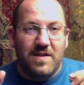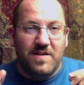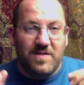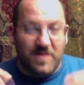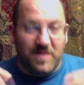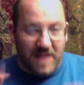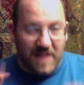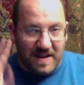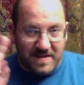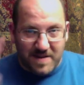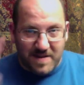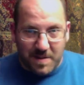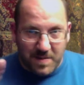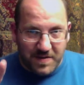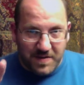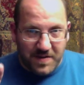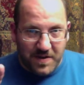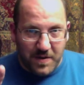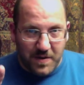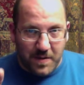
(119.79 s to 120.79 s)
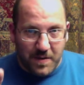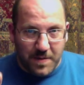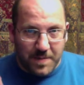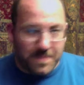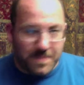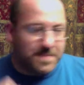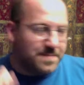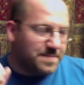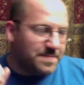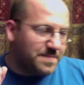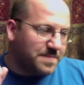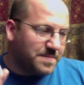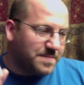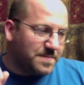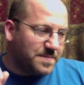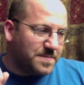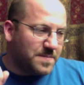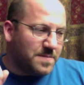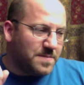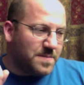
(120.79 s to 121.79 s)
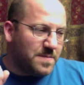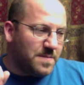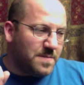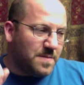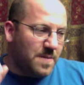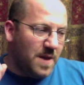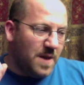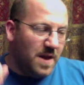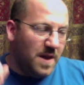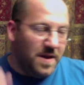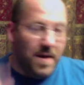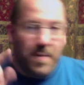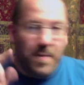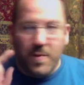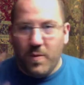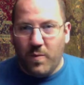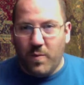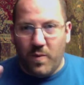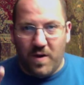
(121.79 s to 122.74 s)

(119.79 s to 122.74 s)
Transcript: so that's number two Number